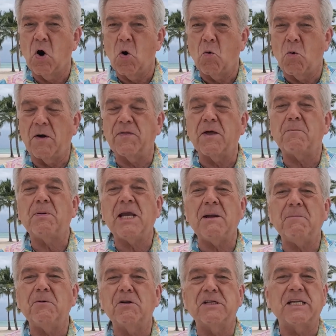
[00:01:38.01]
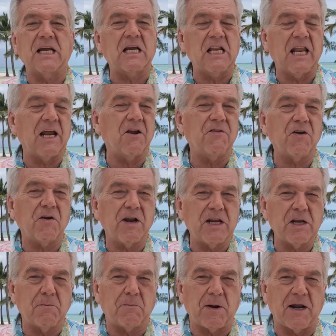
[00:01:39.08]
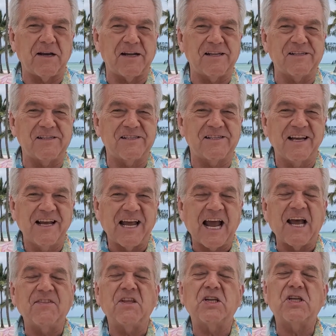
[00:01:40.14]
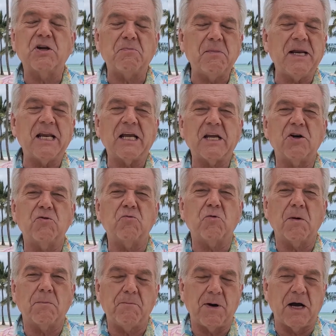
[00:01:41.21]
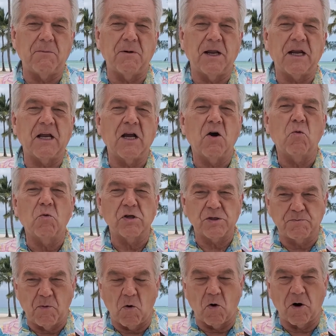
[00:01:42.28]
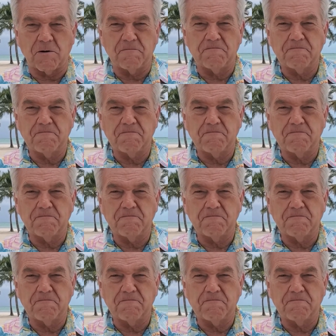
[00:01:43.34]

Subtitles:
when the people declared their independence and the Dominican Republic was born.